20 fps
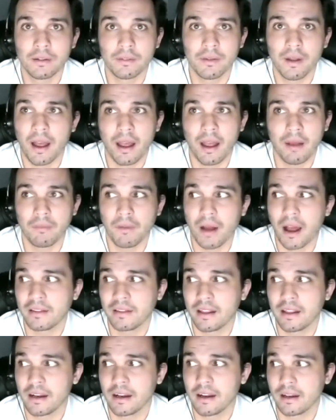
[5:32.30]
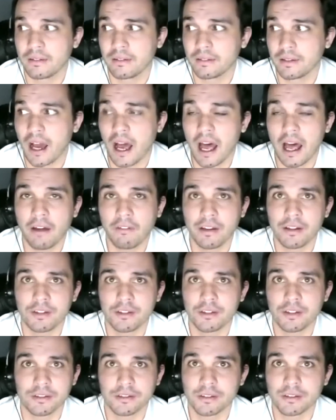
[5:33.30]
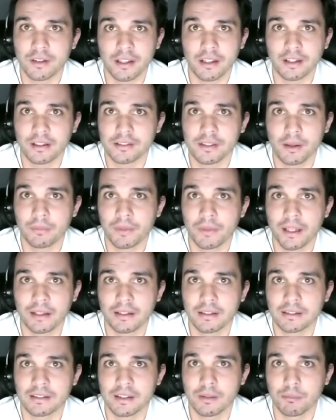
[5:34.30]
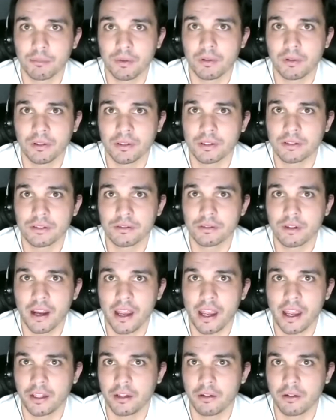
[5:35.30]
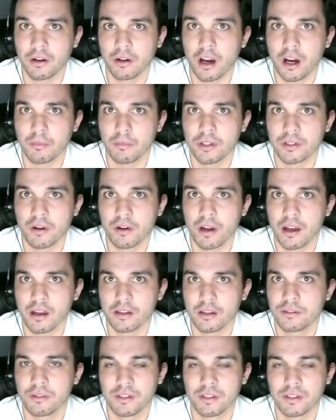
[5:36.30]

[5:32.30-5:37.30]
And I did it in college, just like something as simple as triangular arbitrage,